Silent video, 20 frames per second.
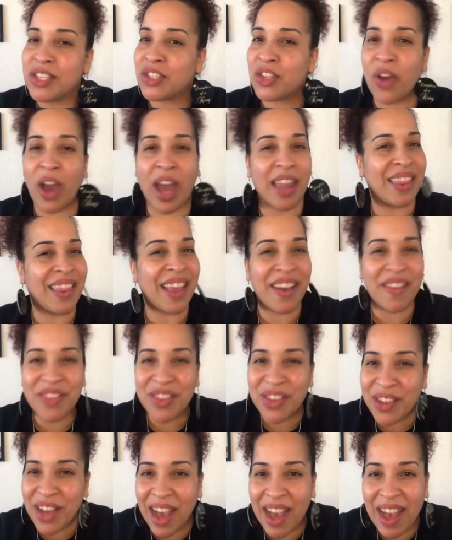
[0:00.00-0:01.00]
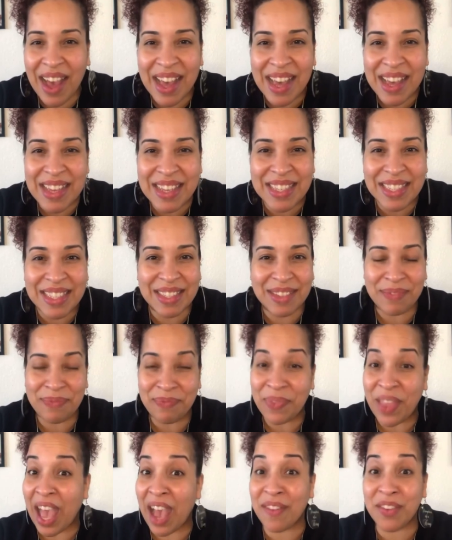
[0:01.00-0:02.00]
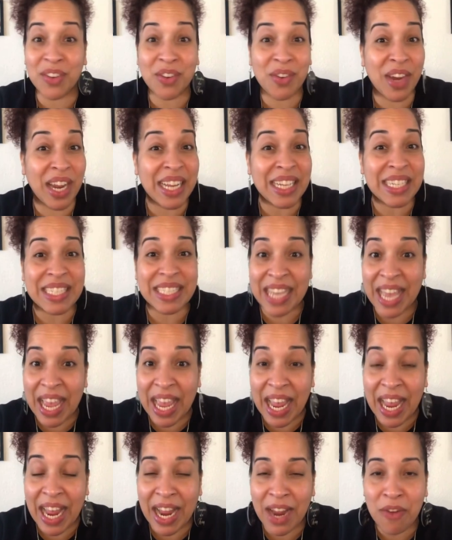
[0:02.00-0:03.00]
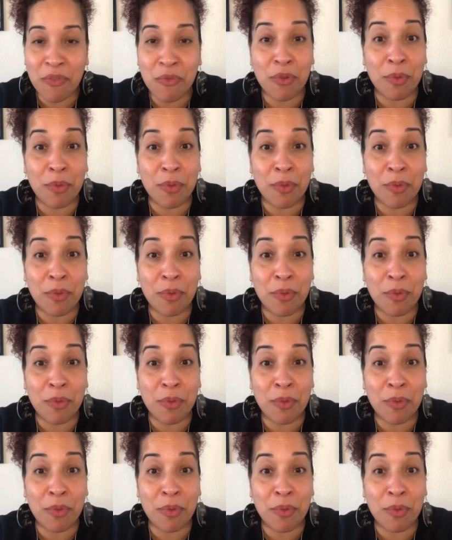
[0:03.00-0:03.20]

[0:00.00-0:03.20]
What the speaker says: So I love you guys. Have a great day.